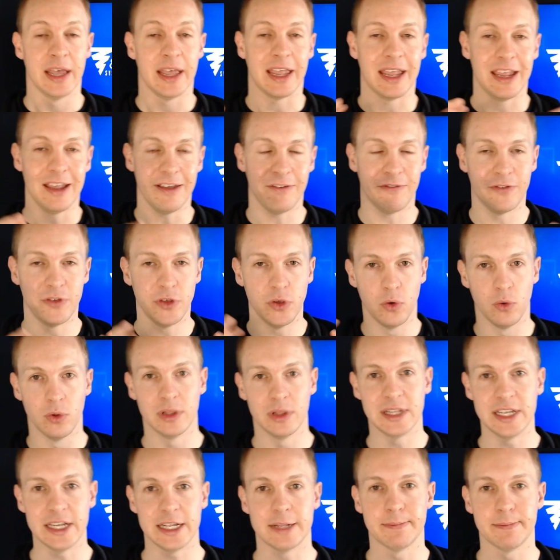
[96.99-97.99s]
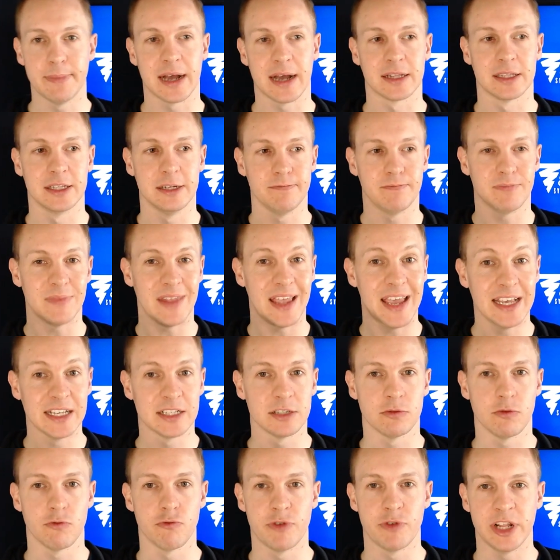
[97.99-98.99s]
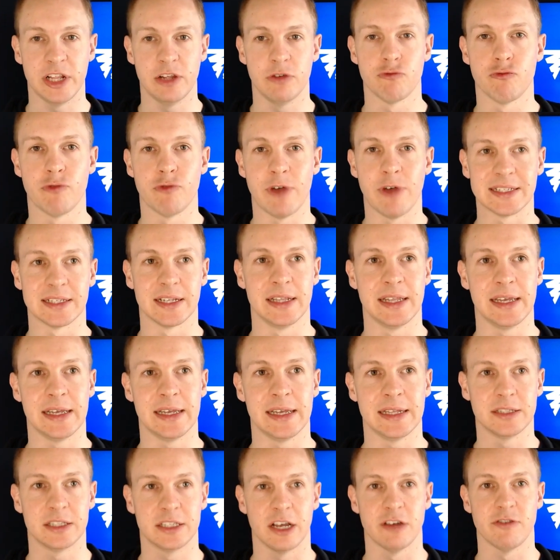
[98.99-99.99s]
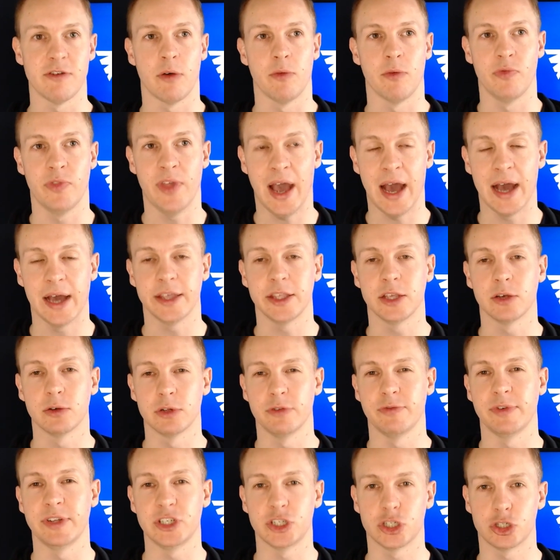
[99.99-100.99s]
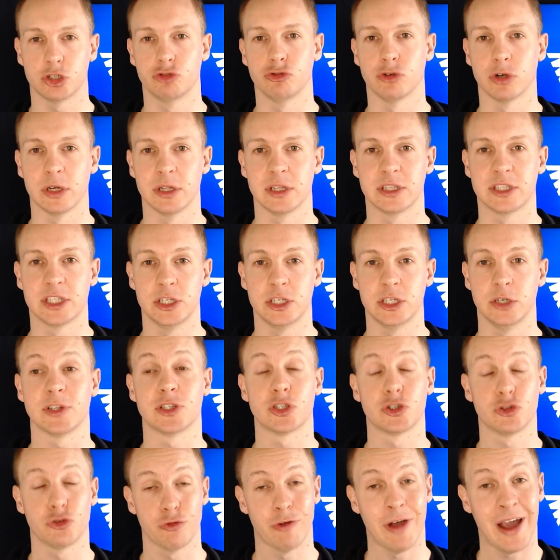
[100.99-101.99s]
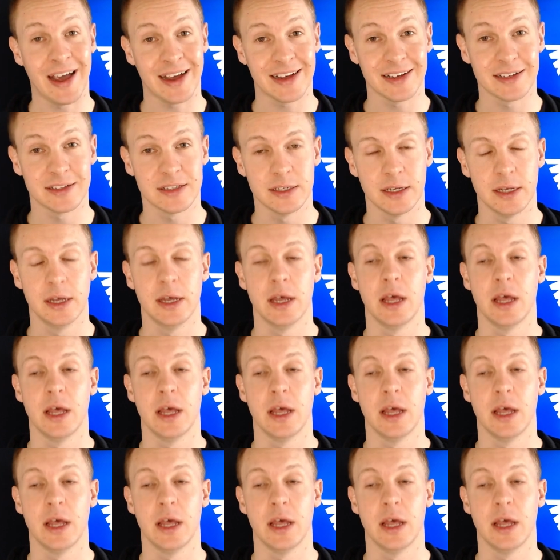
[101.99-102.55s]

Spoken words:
If your lead magnet isn't really resonating around that, you're gonna really struggle to attract